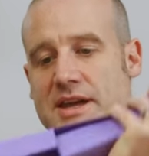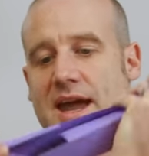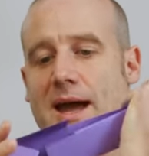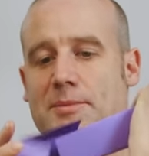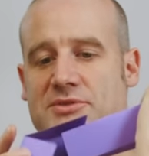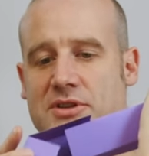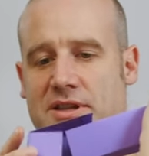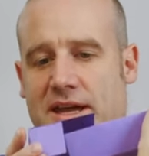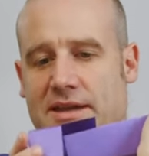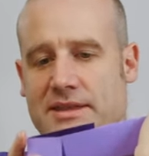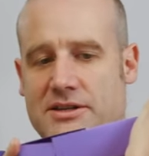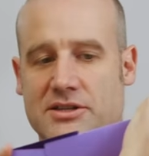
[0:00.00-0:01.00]
the caps on the
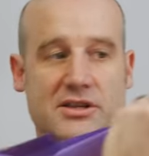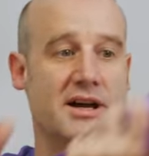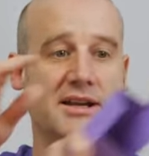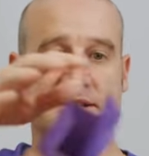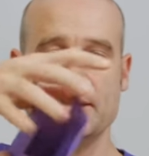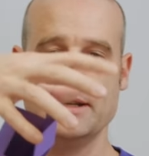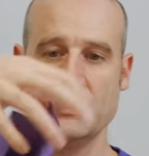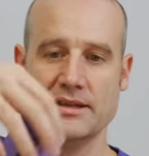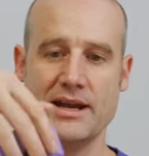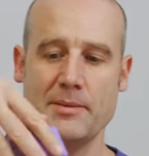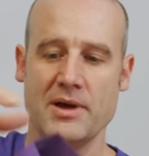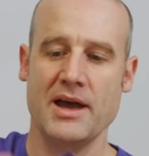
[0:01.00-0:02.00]
end that just kind of seal
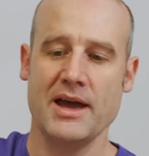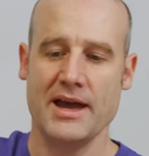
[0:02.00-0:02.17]
it up.